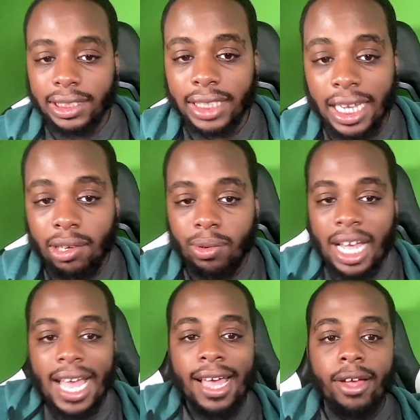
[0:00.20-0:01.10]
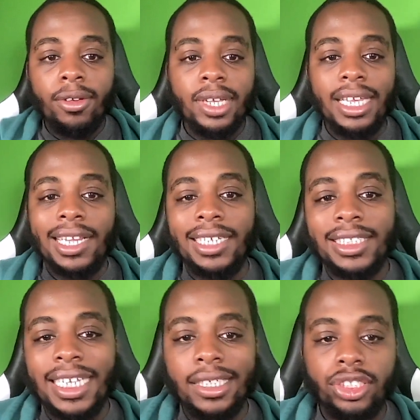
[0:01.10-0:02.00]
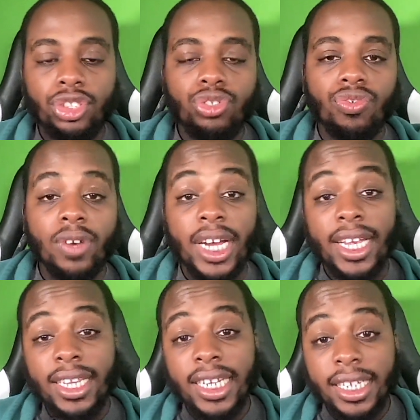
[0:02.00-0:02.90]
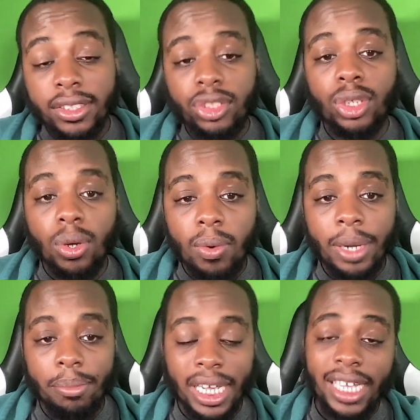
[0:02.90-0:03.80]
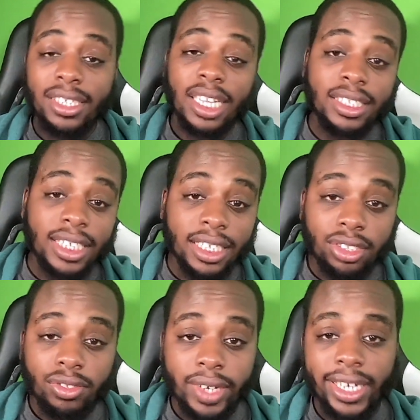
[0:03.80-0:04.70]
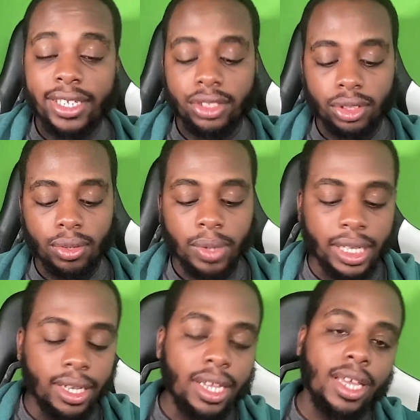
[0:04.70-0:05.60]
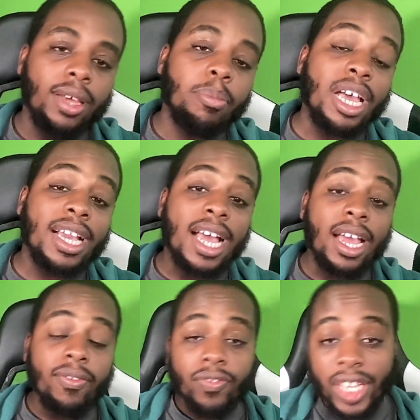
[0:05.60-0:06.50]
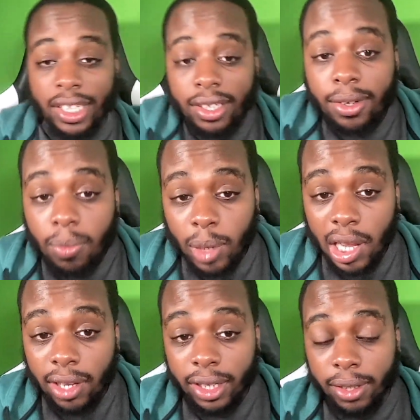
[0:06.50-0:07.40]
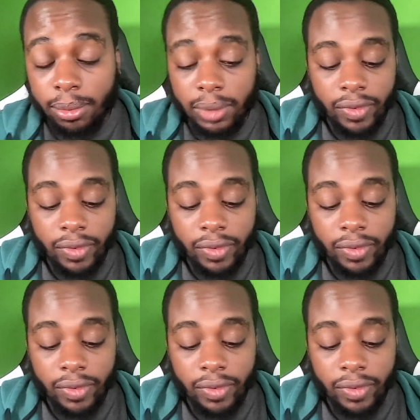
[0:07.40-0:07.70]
is Eagle Al, and let's get straight into it, man. Let's get straight into it. My guy, Victor Williams from